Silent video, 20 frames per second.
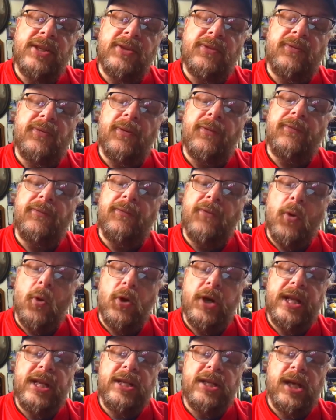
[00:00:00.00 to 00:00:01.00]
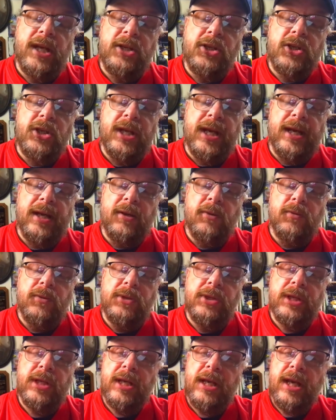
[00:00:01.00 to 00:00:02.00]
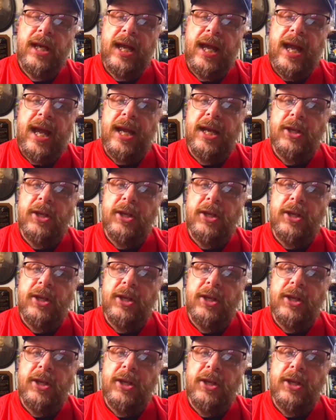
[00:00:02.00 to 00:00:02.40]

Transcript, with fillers: for 40 touchdowns and a